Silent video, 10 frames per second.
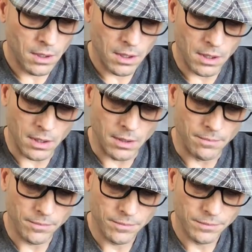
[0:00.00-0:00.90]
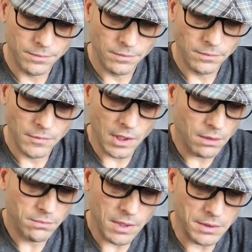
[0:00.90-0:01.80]
Um, you
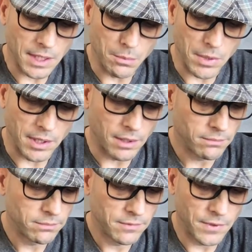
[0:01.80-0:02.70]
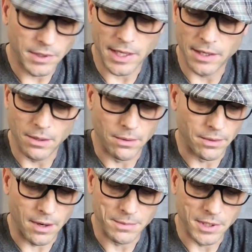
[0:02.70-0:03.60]
know, I was out of money. Felt I had no
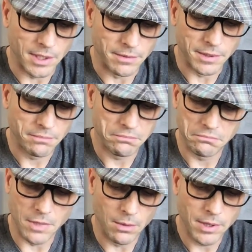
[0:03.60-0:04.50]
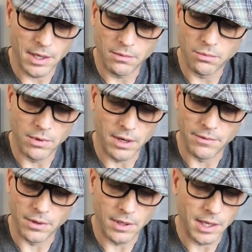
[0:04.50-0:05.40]
other option. I'm just okay,
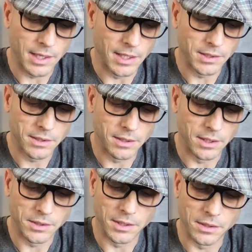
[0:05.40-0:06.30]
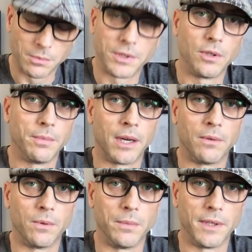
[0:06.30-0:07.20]
whatever. I guess this system is too
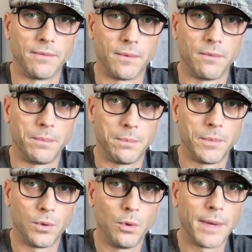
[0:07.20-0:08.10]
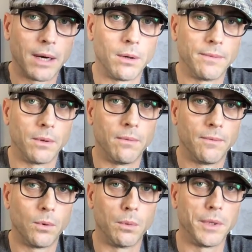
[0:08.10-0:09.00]
powerful me too powerful
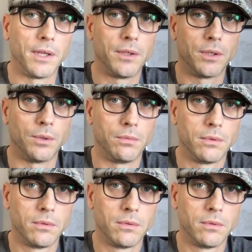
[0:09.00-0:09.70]
for me to